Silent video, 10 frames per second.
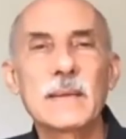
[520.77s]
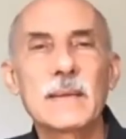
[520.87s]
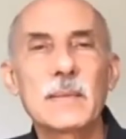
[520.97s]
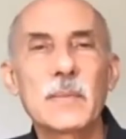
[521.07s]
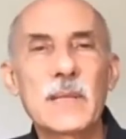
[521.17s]

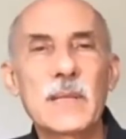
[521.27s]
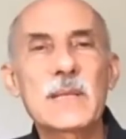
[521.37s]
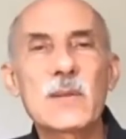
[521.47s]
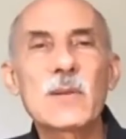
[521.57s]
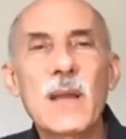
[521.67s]
But it's
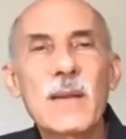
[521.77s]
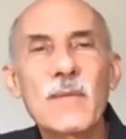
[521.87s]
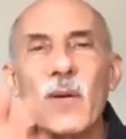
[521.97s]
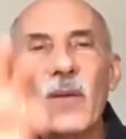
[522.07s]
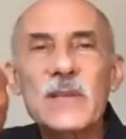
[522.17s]
still kind
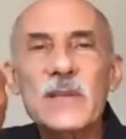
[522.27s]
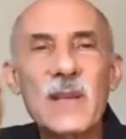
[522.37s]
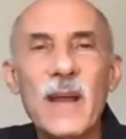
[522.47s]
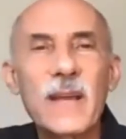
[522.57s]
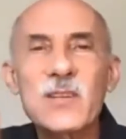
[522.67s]
of on the
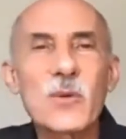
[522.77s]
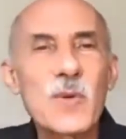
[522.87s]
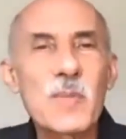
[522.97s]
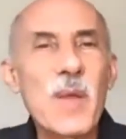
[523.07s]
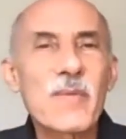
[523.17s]
side. Shall
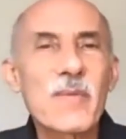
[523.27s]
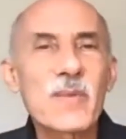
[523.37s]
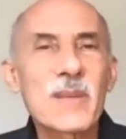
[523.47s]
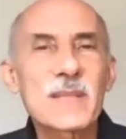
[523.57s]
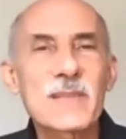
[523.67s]
we pay for
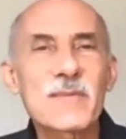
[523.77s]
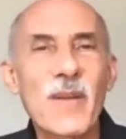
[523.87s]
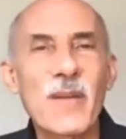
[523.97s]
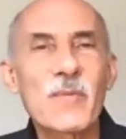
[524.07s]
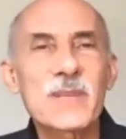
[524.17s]
this
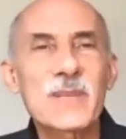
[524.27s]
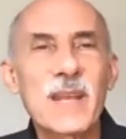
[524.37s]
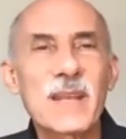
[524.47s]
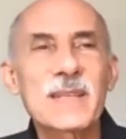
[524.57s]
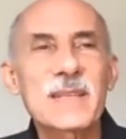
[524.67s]

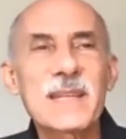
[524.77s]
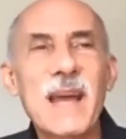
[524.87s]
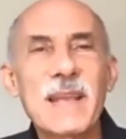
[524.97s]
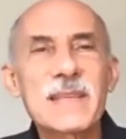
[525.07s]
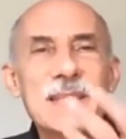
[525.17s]
5%? It's
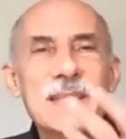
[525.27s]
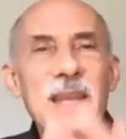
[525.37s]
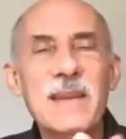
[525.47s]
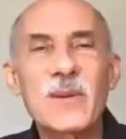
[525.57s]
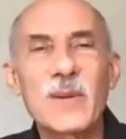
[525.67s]
not the
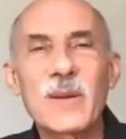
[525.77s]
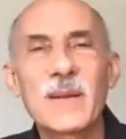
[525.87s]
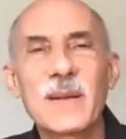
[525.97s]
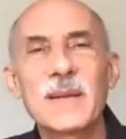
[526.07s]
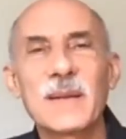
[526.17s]
center
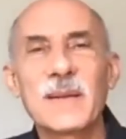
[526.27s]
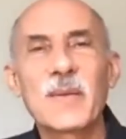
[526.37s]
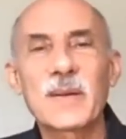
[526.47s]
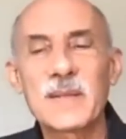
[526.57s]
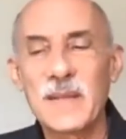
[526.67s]
of
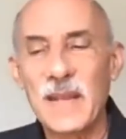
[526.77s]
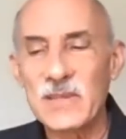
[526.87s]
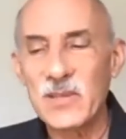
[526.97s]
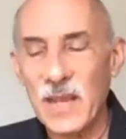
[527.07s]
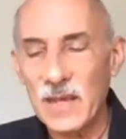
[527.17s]
our
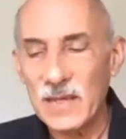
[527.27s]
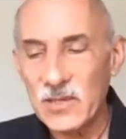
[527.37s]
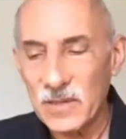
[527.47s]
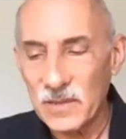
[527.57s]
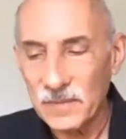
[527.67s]
education.